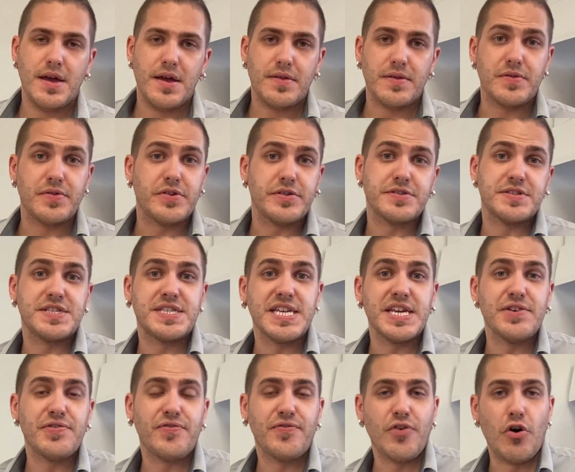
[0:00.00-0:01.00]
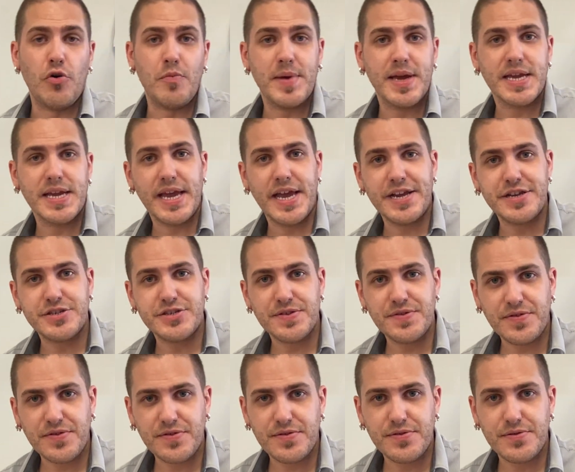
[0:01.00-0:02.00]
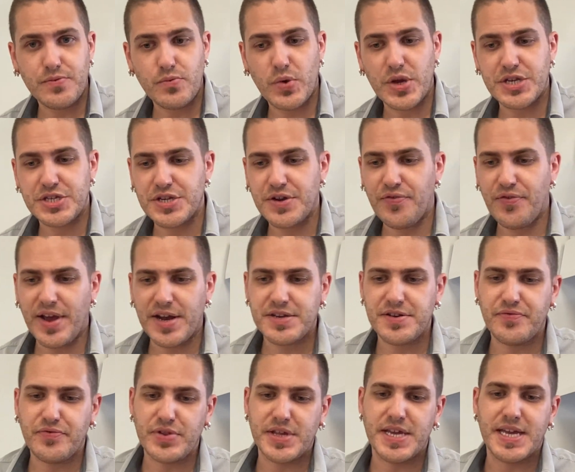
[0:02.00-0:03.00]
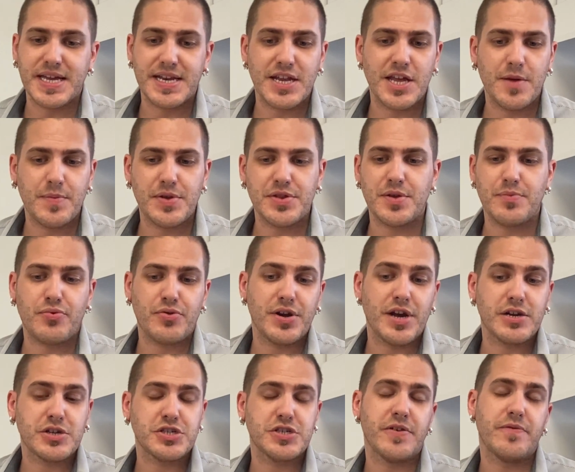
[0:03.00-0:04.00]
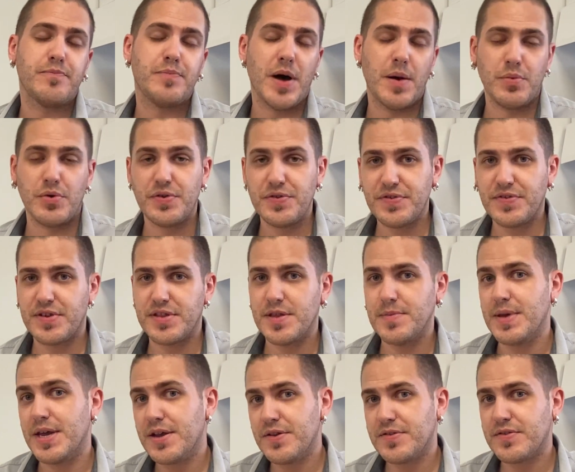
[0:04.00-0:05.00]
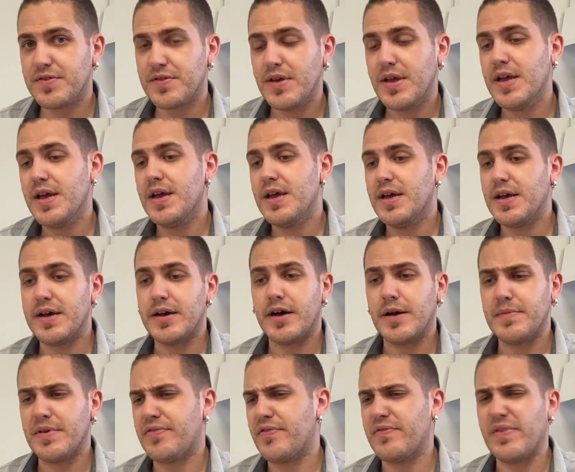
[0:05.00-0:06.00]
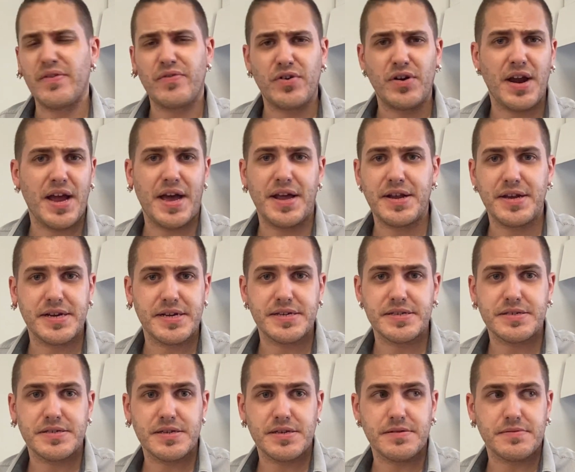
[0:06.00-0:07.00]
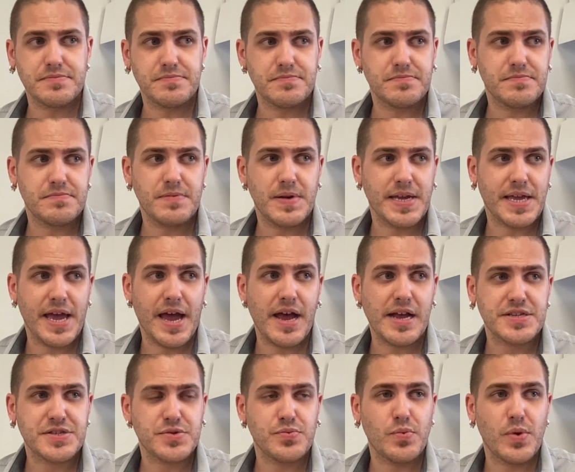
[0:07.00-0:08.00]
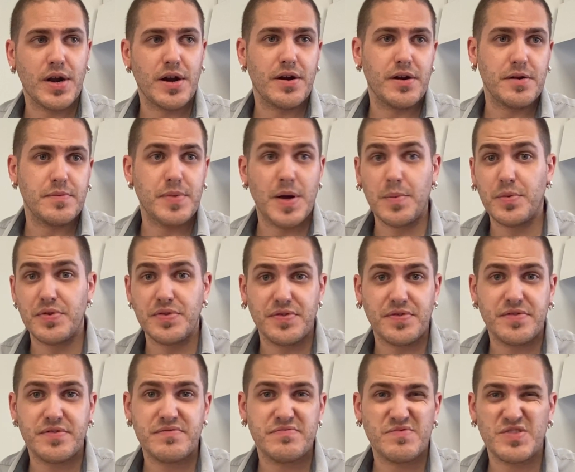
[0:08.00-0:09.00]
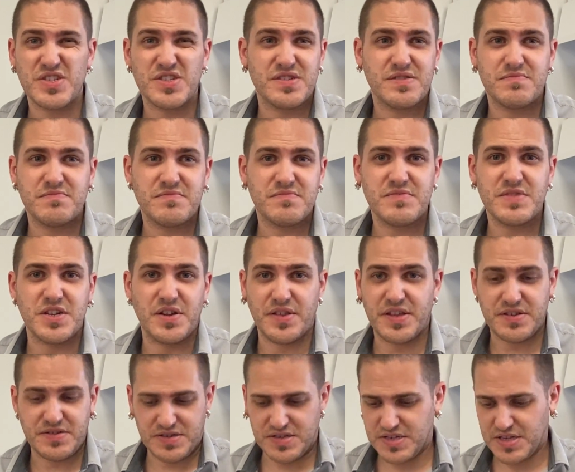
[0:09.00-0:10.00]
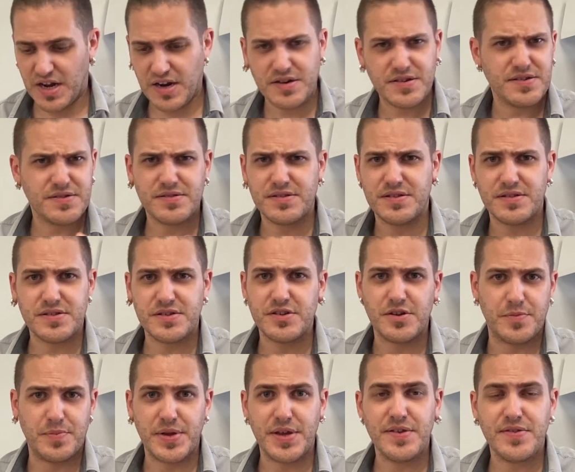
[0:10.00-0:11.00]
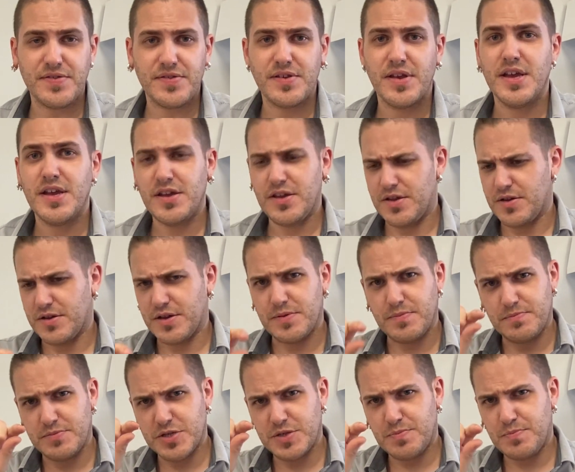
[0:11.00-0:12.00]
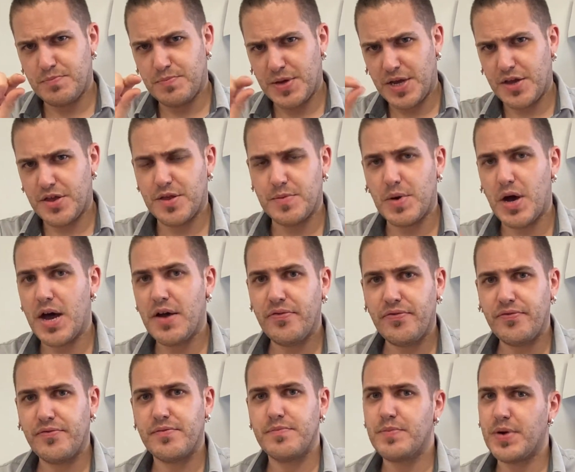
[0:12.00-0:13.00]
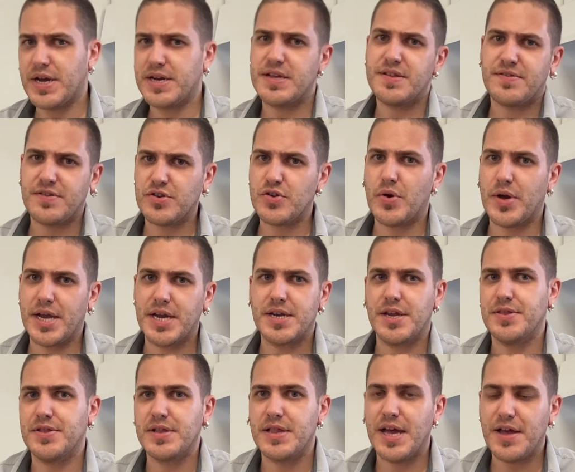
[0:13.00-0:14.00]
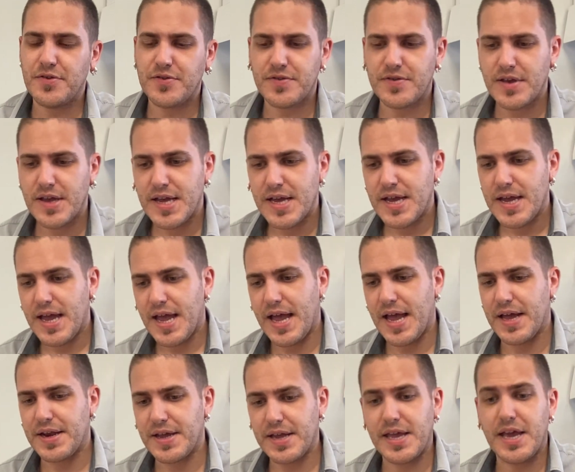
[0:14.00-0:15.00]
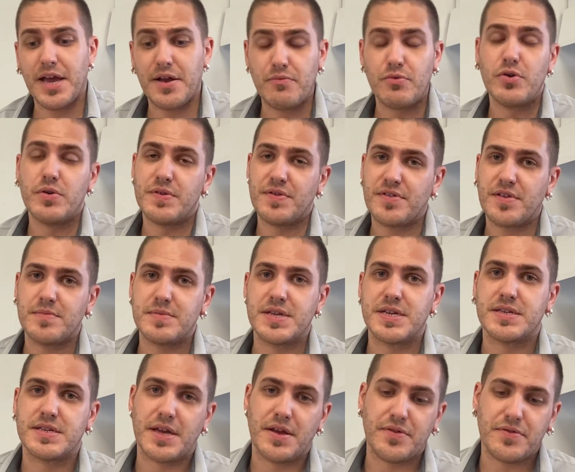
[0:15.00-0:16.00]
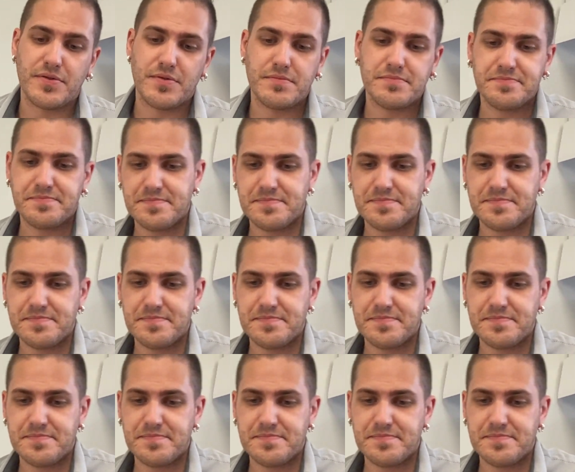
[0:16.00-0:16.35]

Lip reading: Then there's defoaming agents, which effectively inhibit the production of bubbles in the mix. If you've ever had a cast where bubbles just, you know, they stuck to your piece, you can just pick them off, but it's annoying nonetheless, and it can ruin some details.